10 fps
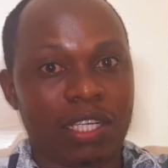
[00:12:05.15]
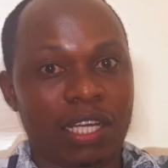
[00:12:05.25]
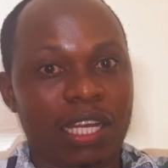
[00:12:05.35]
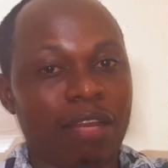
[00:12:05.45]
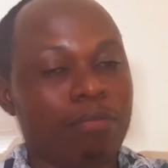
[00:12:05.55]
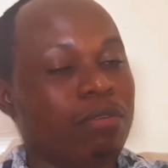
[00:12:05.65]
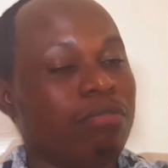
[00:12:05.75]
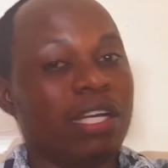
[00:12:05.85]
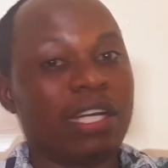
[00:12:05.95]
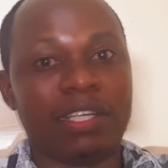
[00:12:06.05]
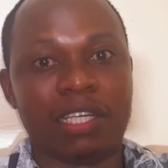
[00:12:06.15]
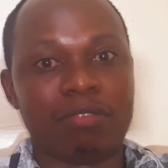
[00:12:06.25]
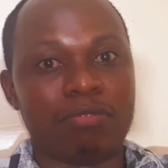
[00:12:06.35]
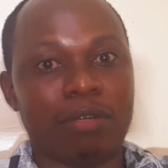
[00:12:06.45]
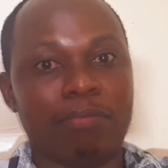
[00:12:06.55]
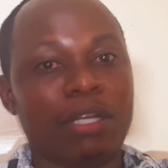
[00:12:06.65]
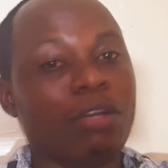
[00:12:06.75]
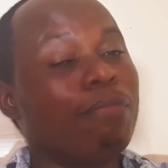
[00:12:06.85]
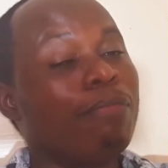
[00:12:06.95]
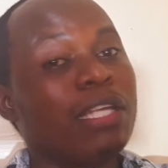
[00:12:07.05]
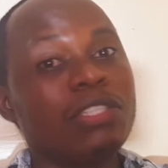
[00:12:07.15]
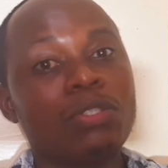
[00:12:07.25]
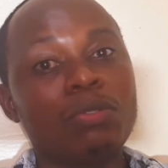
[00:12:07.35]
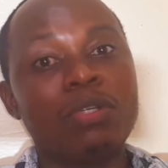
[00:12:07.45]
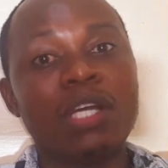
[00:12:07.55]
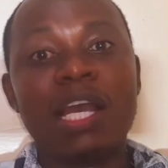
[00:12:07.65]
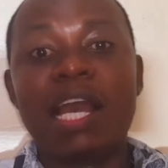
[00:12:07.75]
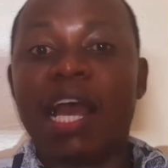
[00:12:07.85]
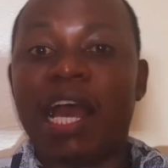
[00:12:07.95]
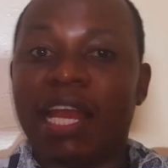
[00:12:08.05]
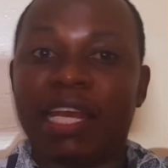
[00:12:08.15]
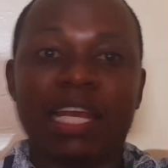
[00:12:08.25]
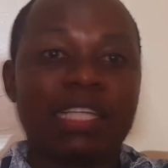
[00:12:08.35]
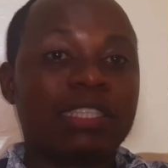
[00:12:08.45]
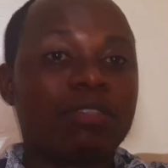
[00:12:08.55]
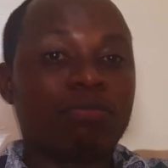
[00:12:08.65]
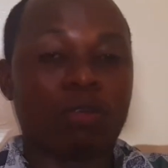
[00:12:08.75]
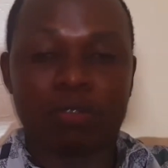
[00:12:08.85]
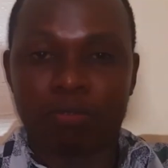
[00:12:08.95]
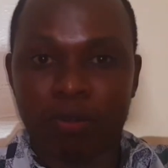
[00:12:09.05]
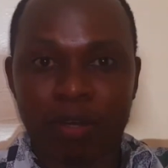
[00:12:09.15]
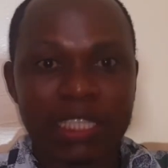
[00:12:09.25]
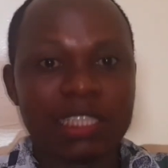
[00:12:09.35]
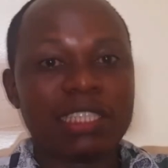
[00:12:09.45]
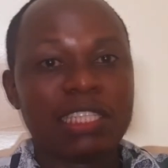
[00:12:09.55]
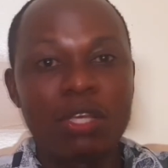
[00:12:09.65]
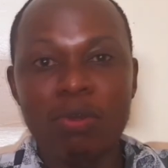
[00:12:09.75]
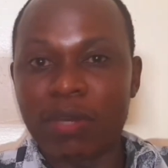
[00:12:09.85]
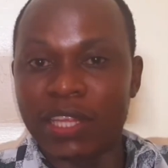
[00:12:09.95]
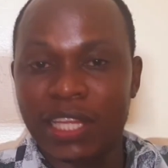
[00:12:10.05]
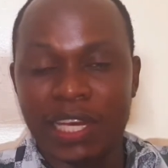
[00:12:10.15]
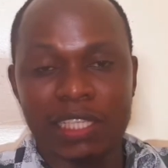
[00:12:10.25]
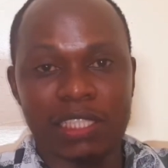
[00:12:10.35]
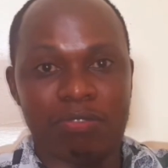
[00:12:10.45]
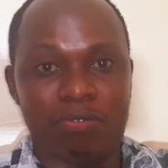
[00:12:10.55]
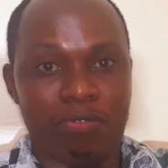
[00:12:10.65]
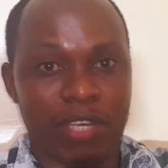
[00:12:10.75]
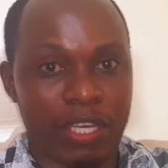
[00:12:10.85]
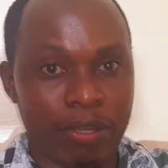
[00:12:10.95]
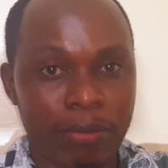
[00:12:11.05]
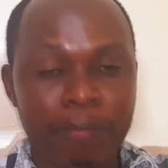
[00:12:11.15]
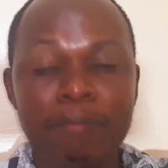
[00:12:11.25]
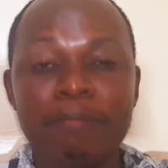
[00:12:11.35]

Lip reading: And I'll be very grateful. May God bless you and let's forge forward. See you in the next video